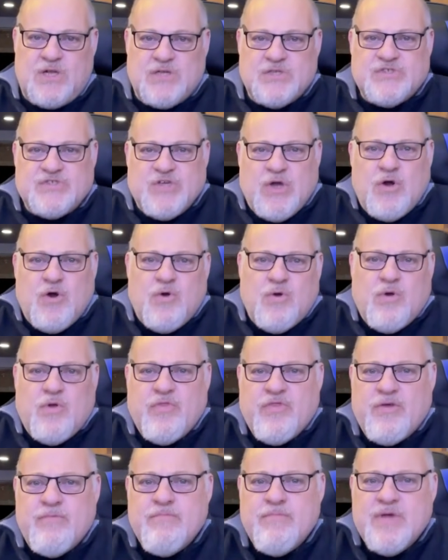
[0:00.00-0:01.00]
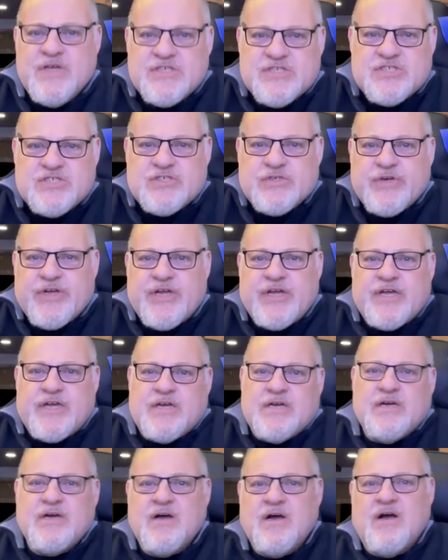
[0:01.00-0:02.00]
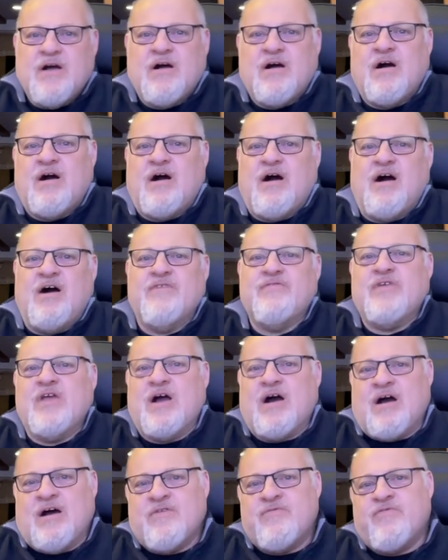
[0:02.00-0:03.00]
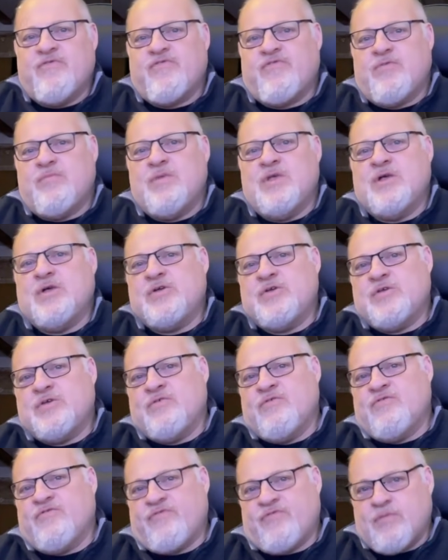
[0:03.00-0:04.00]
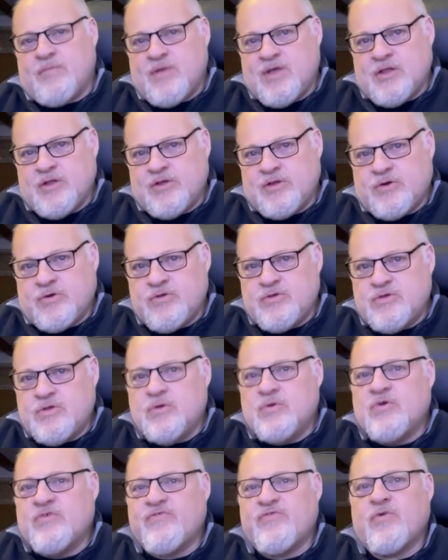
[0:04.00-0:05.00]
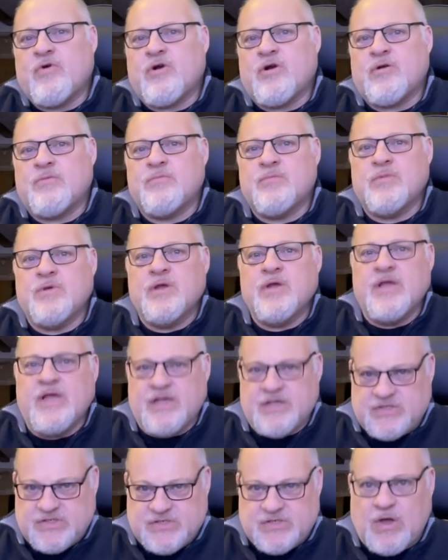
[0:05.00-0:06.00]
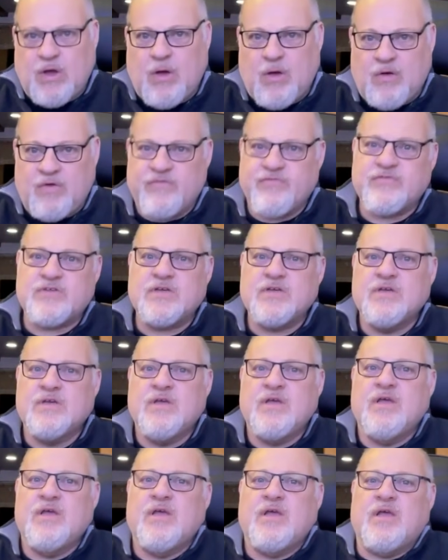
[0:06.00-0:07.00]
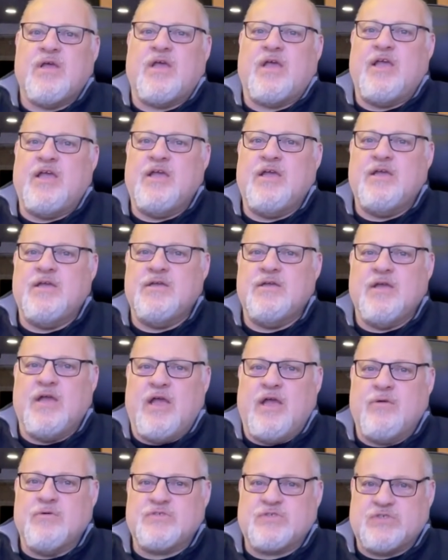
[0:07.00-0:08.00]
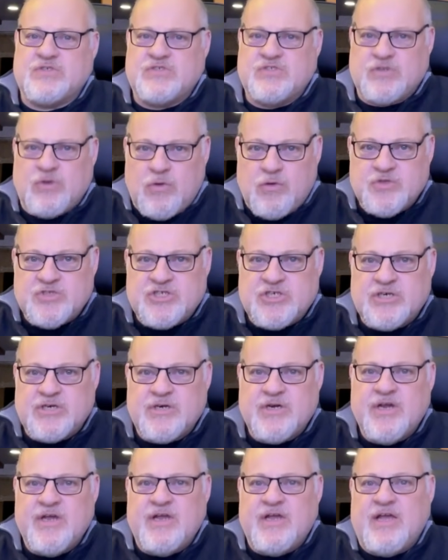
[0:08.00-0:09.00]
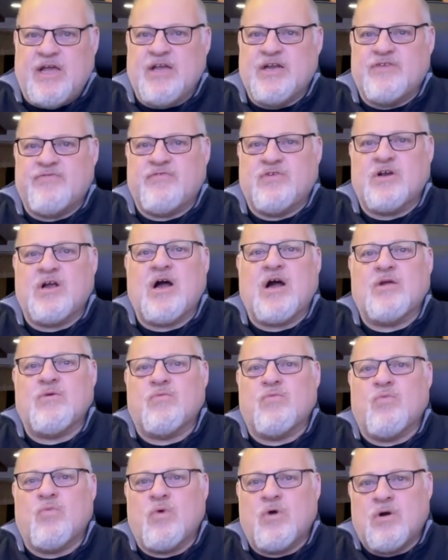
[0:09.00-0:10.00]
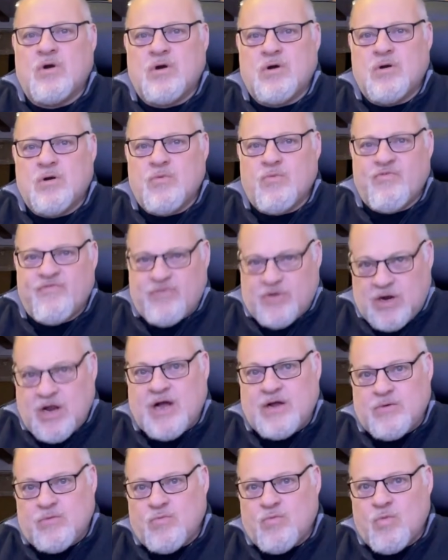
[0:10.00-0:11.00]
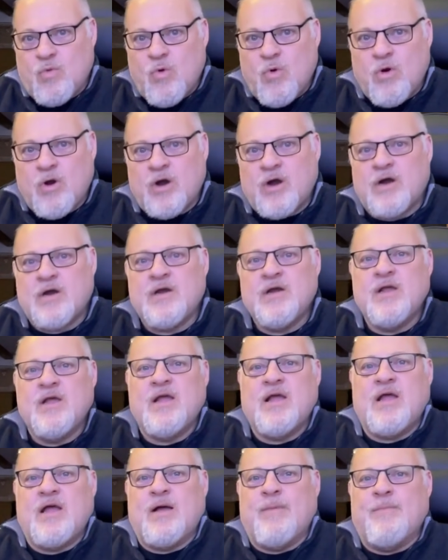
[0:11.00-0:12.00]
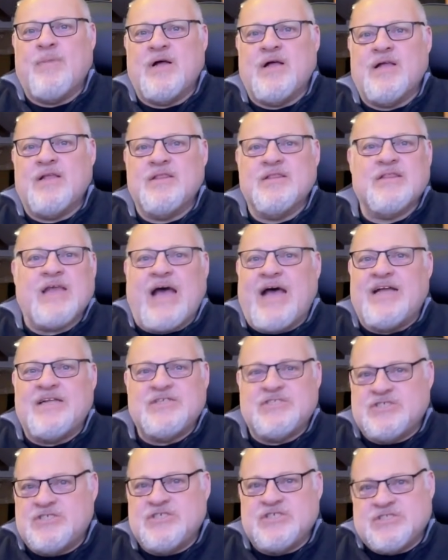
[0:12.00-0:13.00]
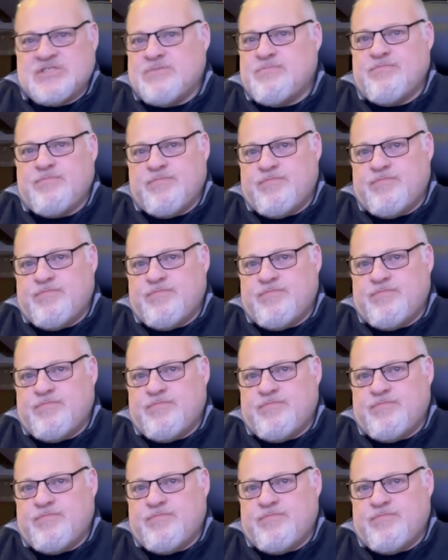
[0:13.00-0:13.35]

so the mystery of the unfamiliar uniform is solved. He was a soldier in a forgotten war, but that just